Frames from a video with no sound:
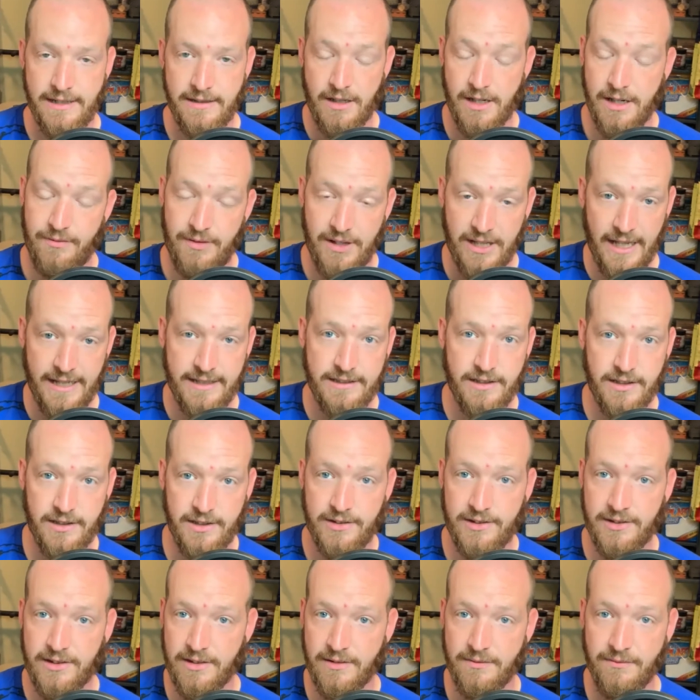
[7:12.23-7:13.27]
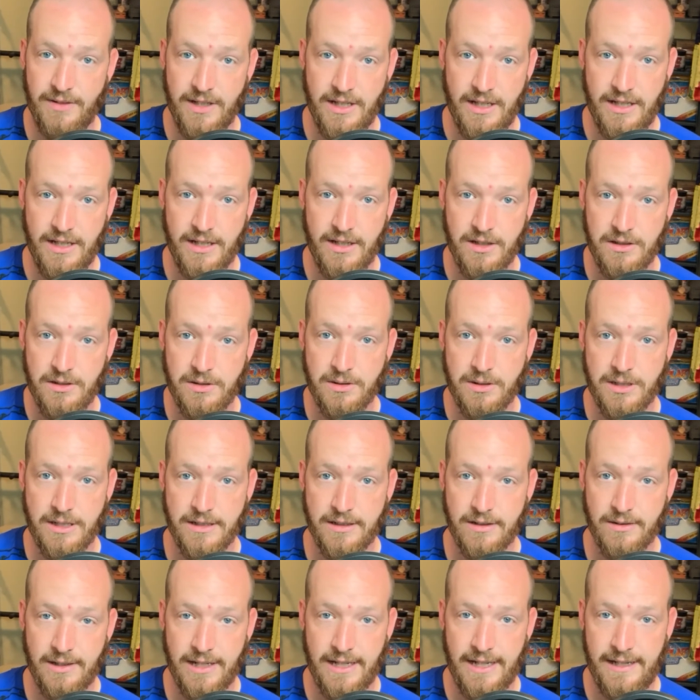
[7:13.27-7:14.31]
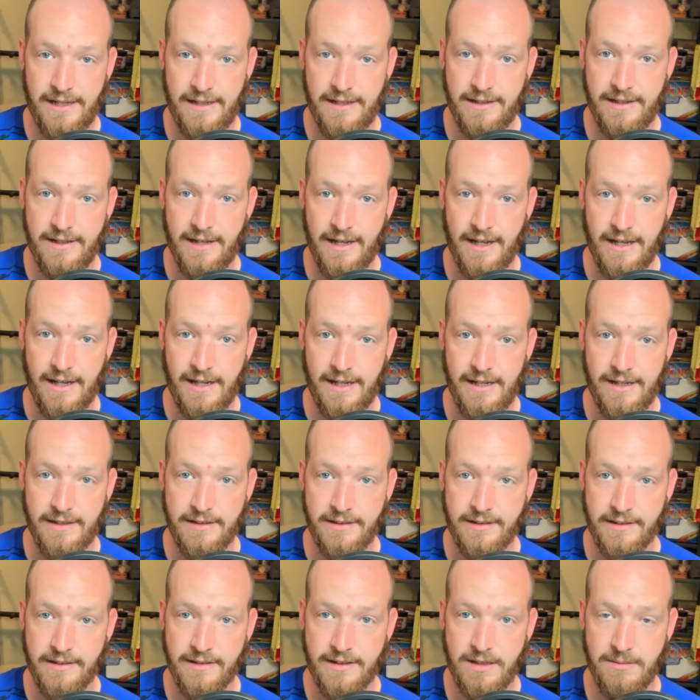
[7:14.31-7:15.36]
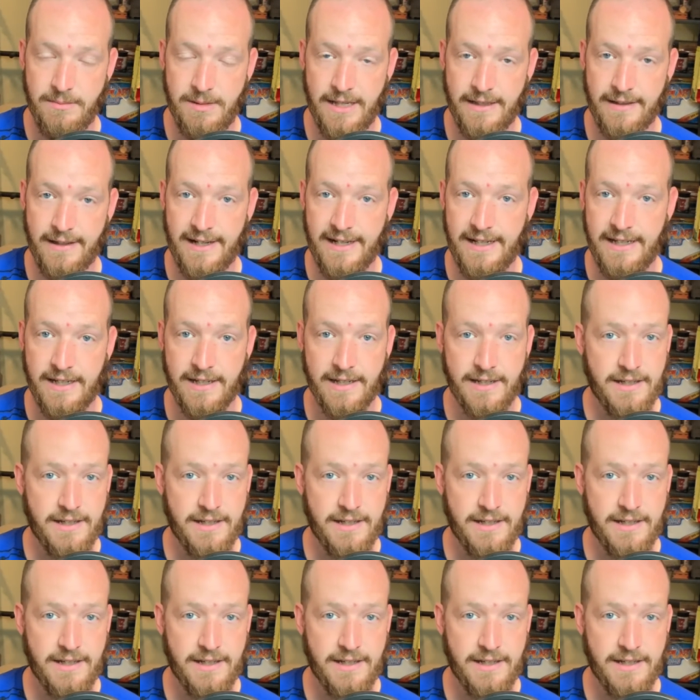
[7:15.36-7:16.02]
Oh, if you like this video, go ahead and give me a like.